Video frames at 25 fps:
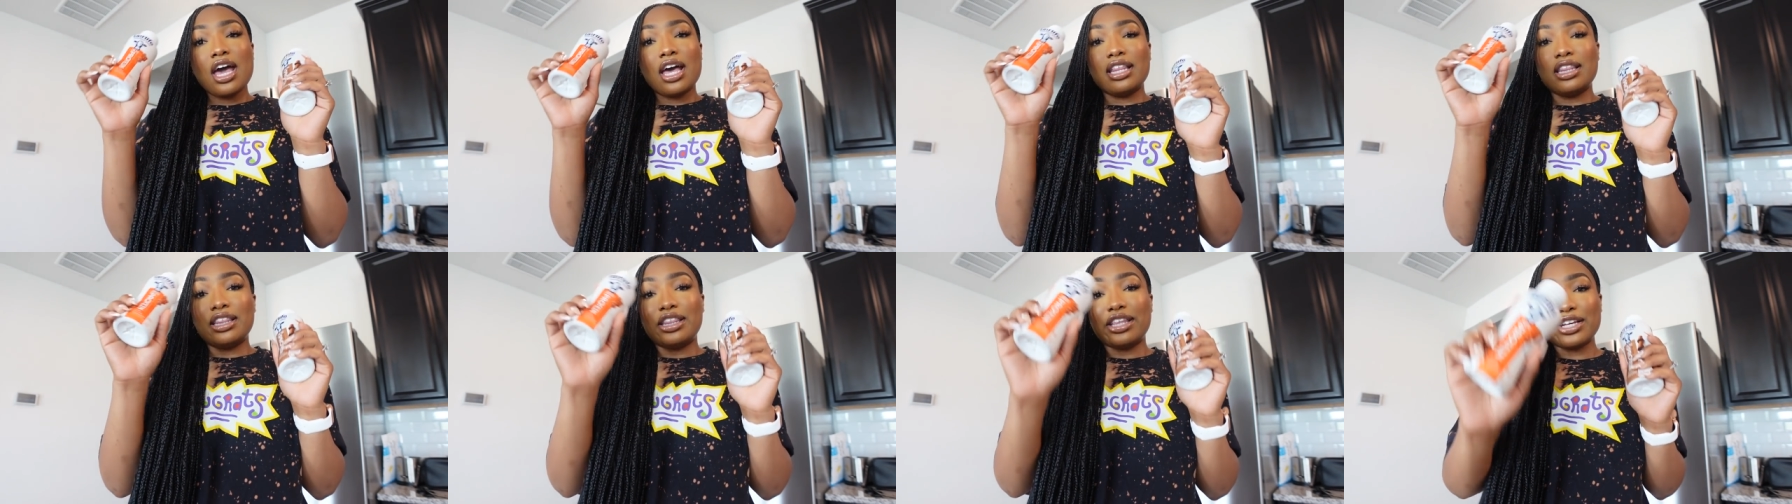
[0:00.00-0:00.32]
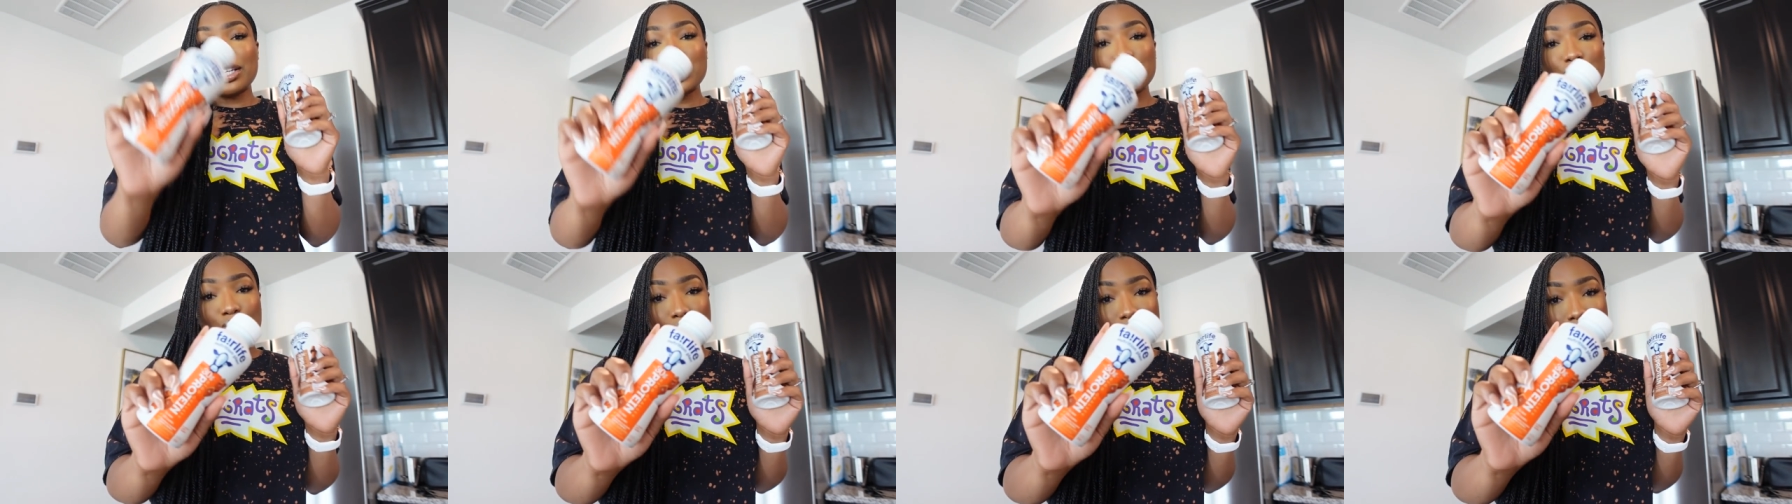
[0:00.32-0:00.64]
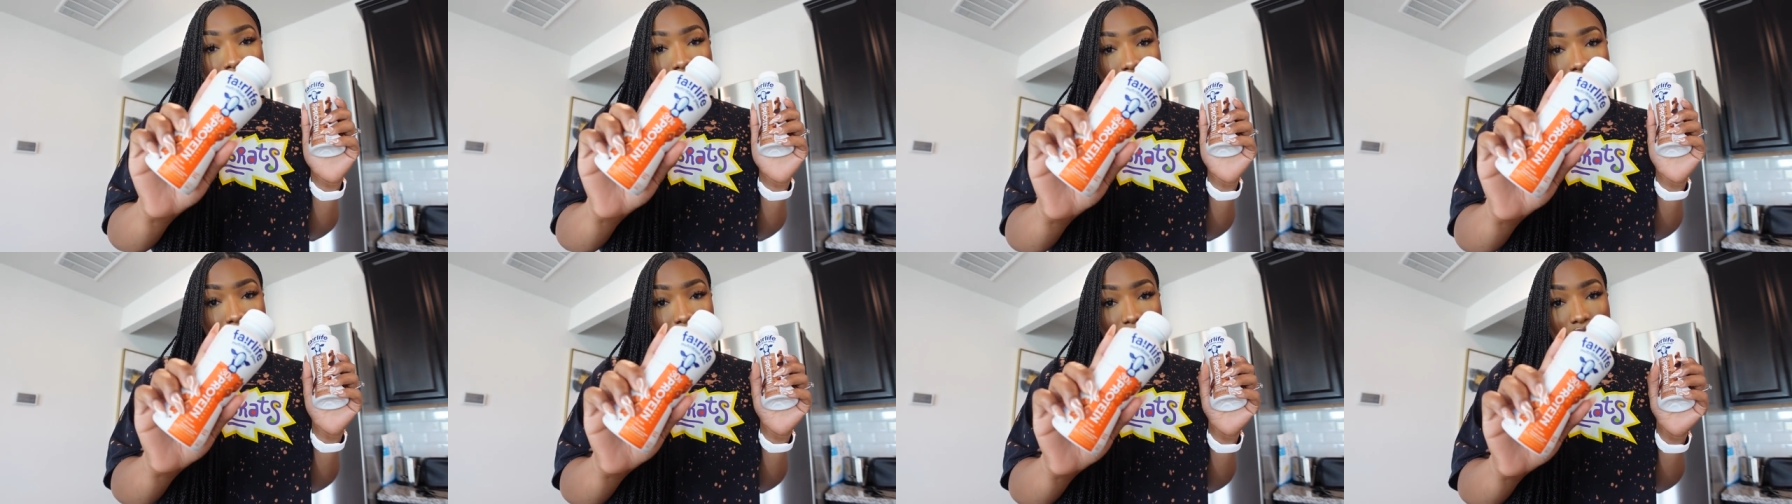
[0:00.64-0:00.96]
This one
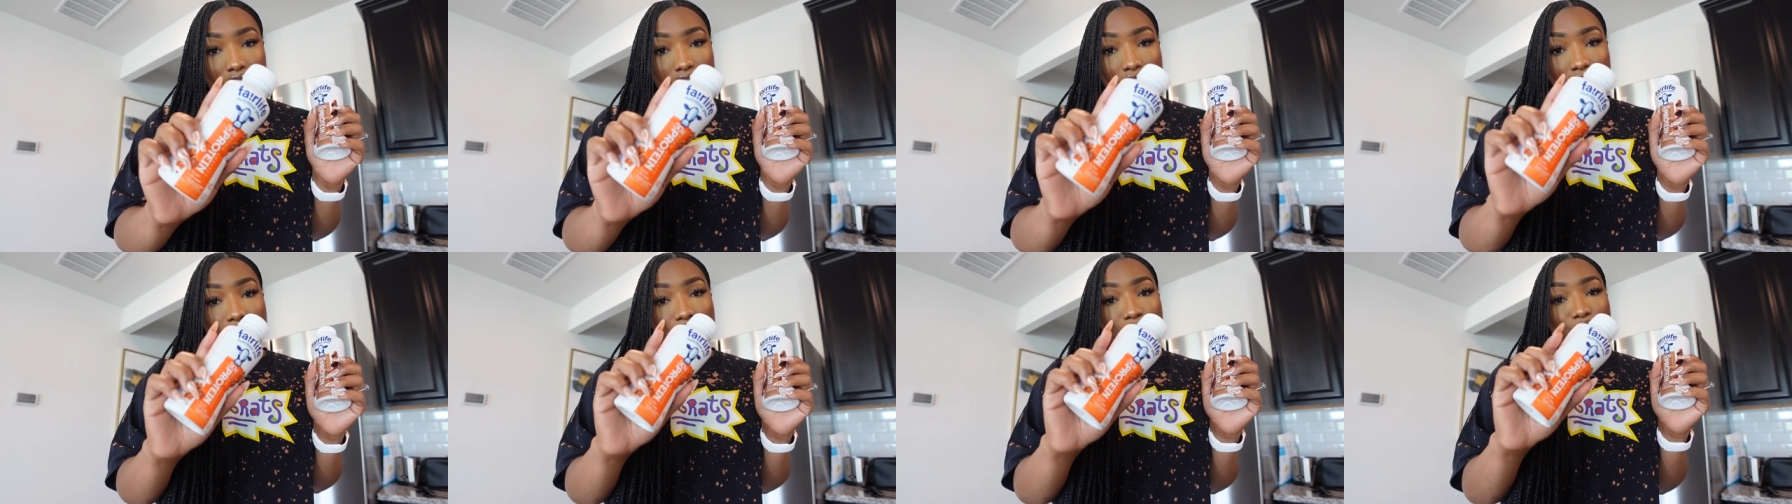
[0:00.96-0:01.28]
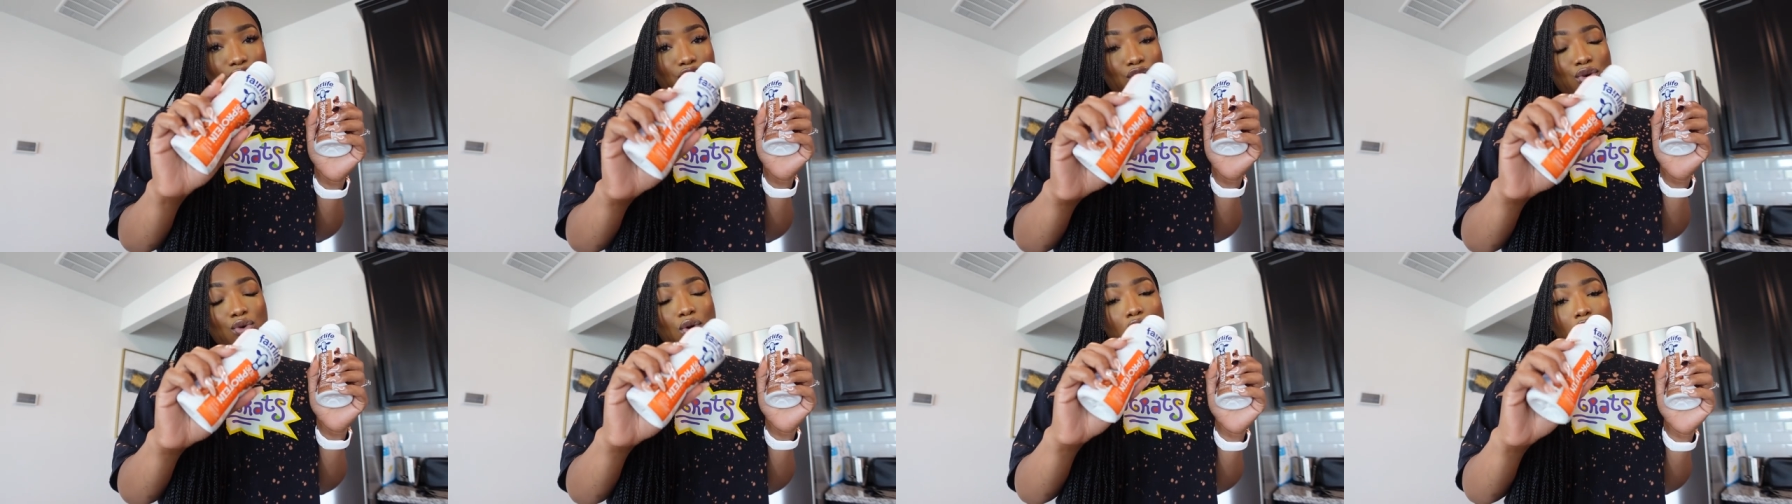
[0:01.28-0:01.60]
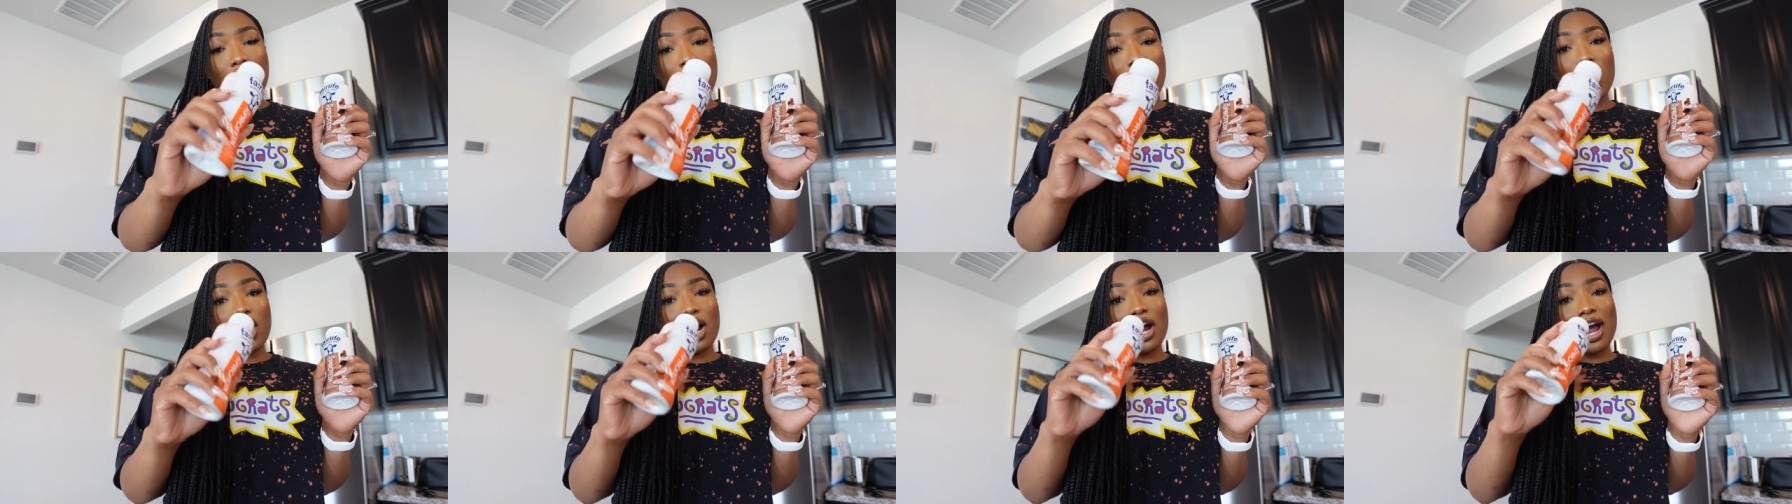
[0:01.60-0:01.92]
here, if you
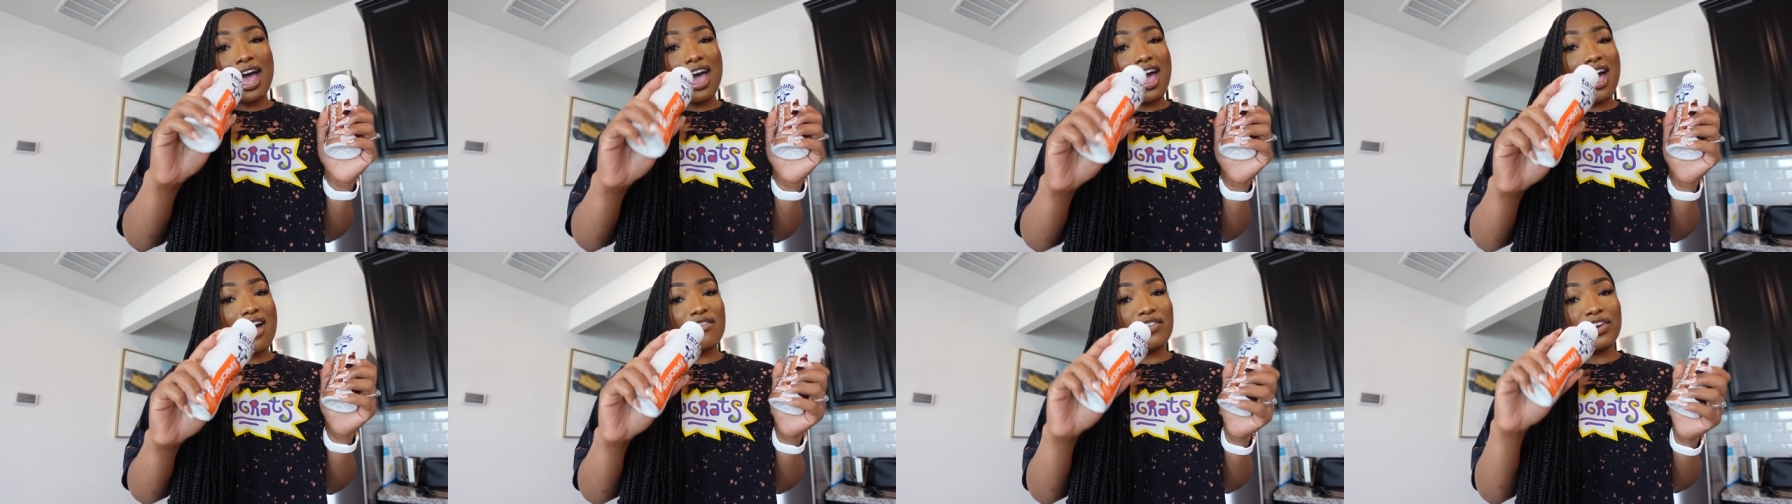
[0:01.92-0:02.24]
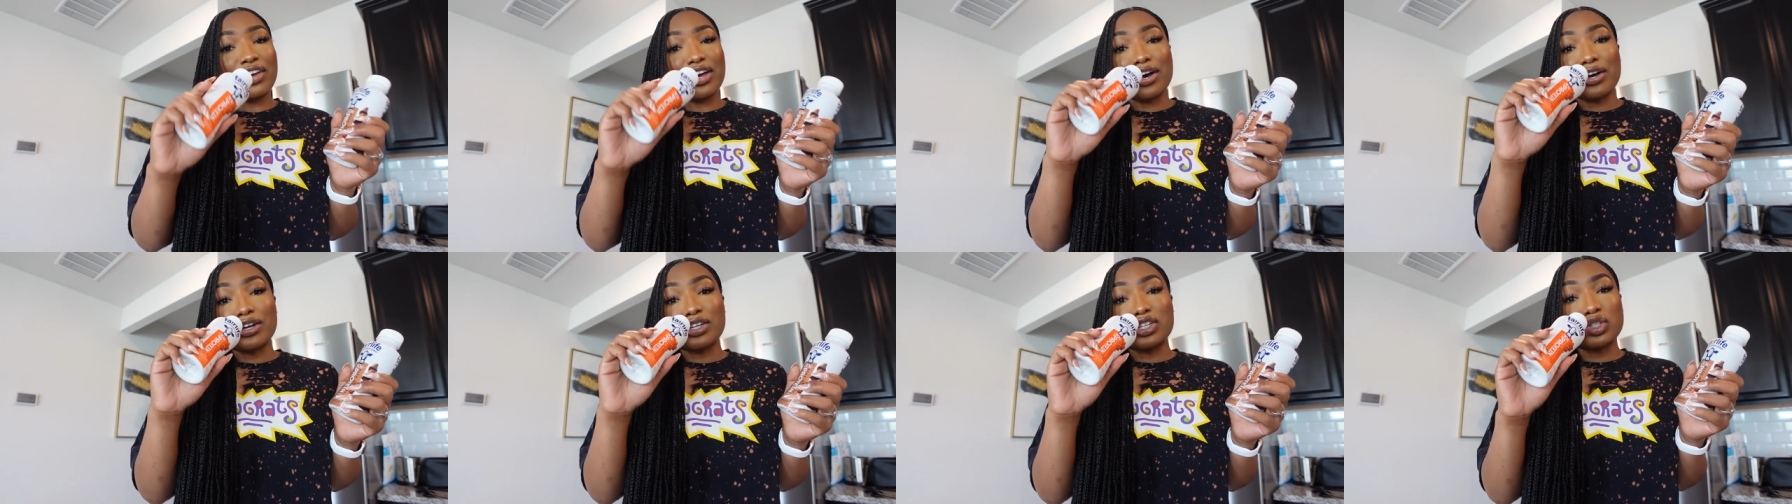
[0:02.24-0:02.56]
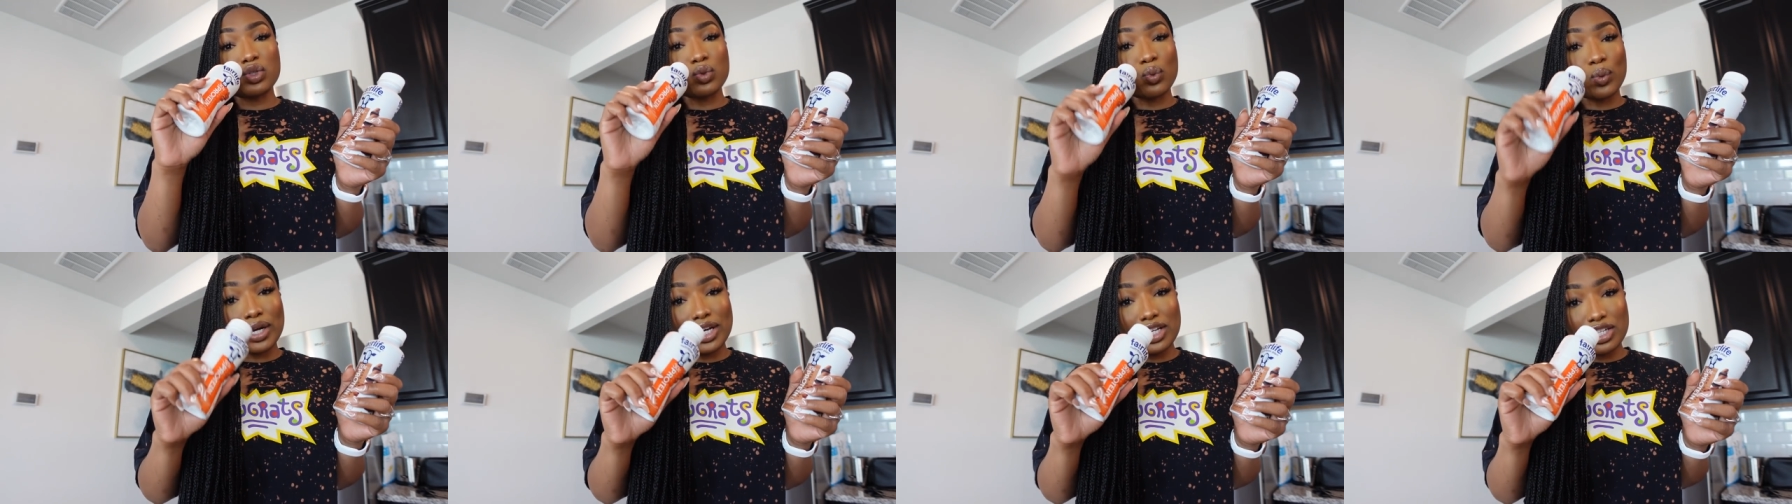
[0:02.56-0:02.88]
are having a
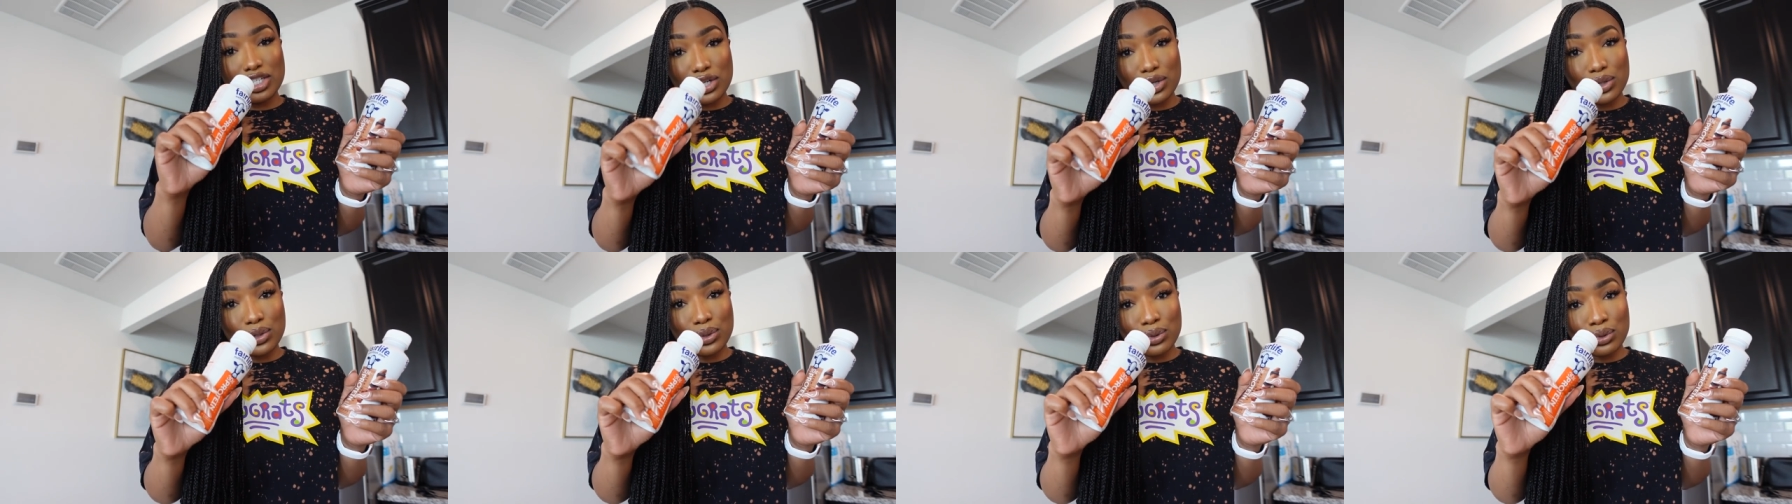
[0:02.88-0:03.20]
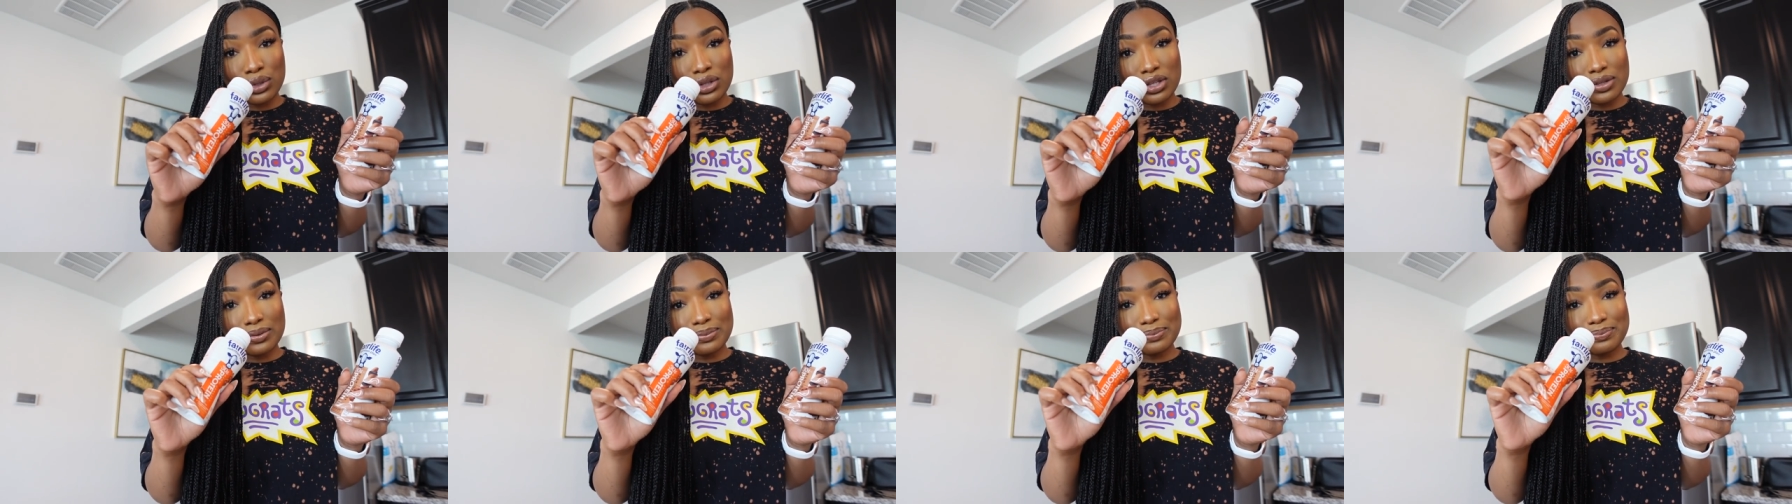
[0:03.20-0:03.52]
sweet tooth,